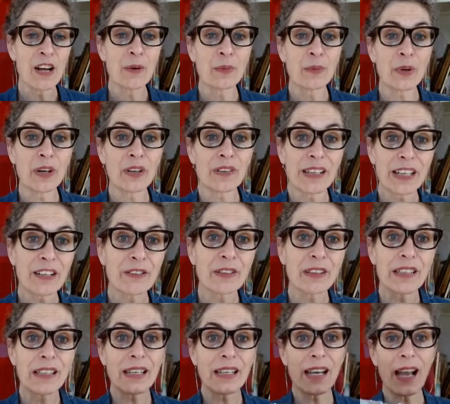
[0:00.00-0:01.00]
were
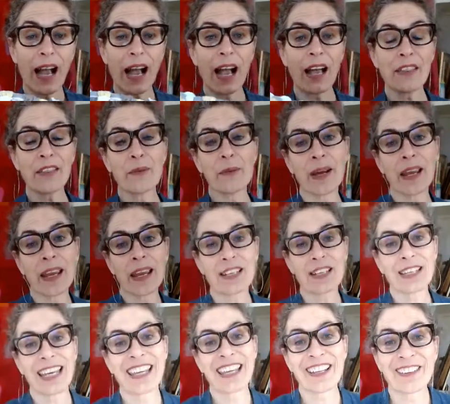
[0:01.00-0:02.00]
literally on the way to
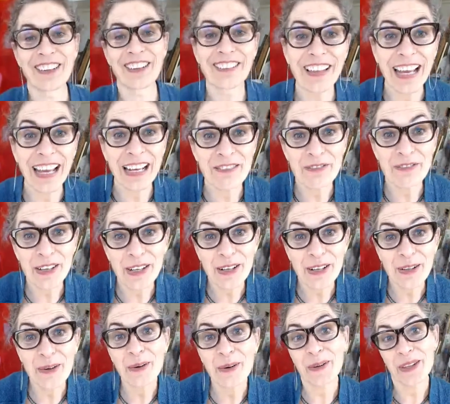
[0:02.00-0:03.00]
either the
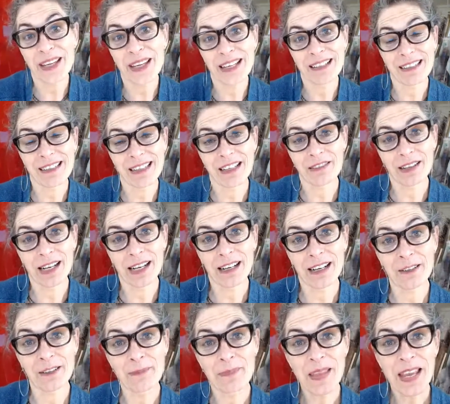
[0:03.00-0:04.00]
landfill or the incinerator.